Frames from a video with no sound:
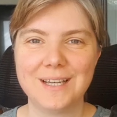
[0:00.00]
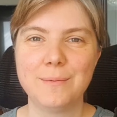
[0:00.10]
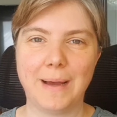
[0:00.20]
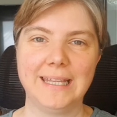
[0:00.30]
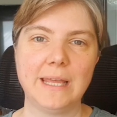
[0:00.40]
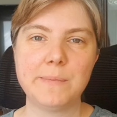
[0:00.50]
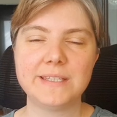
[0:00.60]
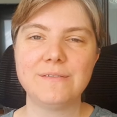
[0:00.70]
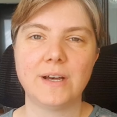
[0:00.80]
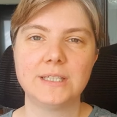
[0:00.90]
my name is
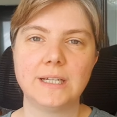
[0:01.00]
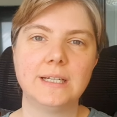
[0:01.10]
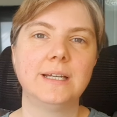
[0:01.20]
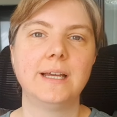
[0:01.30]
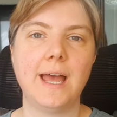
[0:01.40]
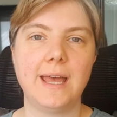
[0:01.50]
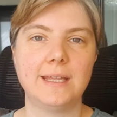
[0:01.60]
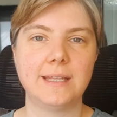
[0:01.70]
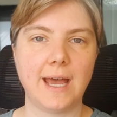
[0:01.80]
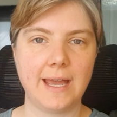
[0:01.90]
Ivana,
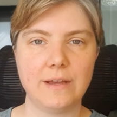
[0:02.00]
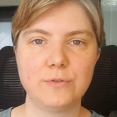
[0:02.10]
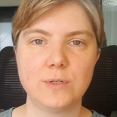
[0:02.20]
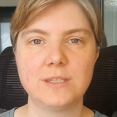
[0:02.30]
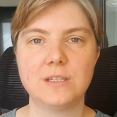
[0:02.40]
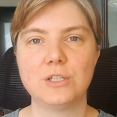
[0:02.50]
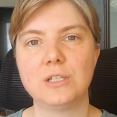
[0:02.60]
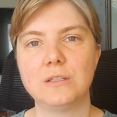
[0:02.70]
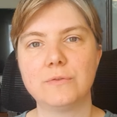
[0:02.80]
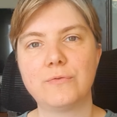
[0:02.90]
and I have
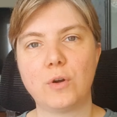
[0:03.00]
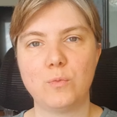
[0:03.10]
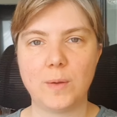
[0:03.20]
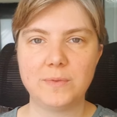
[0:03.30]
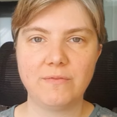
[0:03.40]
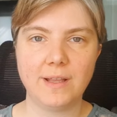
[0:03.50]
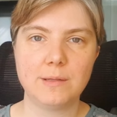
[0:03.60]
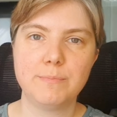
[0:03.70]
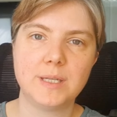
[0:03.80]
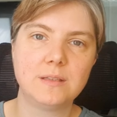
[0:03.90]
transitioned from web
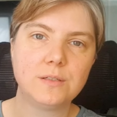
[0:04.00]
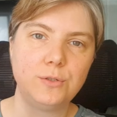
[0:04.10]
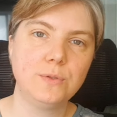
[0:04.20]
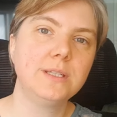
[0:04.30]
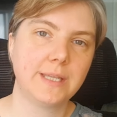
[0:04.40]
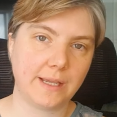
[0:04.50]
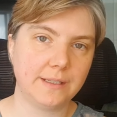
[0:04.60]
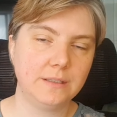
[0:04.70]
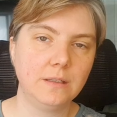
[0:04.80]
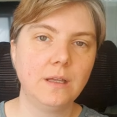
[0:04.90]
development to
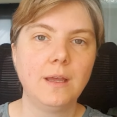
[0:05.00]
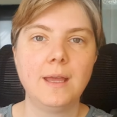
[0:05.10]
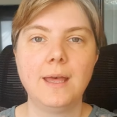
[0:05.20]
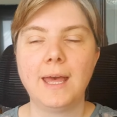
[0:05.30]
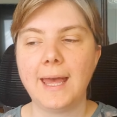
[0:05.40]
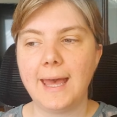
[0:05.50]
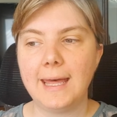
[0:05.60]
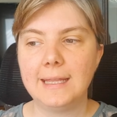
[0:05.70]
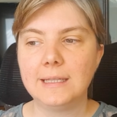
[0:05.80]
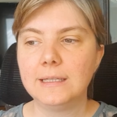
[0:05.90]
design,
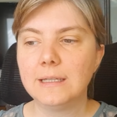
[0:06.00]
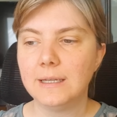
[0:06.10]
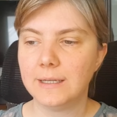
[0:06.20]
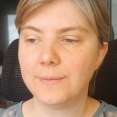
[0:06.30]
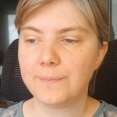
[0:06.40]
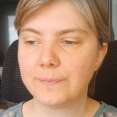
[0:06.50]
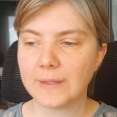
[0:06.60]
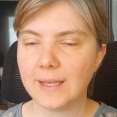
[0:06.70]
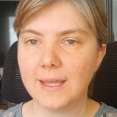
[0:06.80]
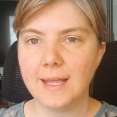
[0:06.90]
and
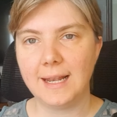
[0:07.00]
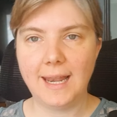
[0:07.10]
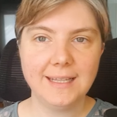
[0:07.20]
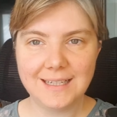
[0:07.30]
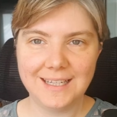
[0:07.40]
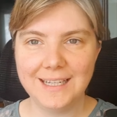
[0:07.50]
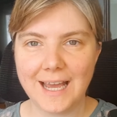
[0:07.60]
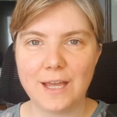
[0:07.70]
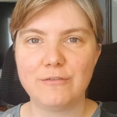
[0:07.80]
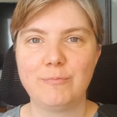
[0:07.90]
lately
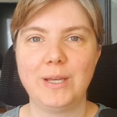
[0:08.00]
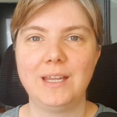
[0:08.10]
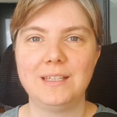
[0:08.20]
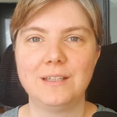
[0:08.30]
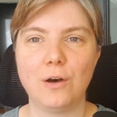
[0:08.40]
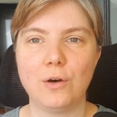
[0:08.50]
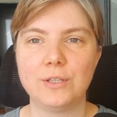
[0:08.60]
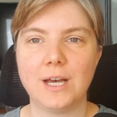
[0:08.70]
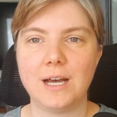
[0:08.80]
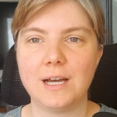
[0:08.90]
I've been on
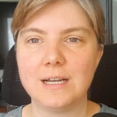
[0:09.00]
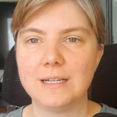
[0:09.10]
a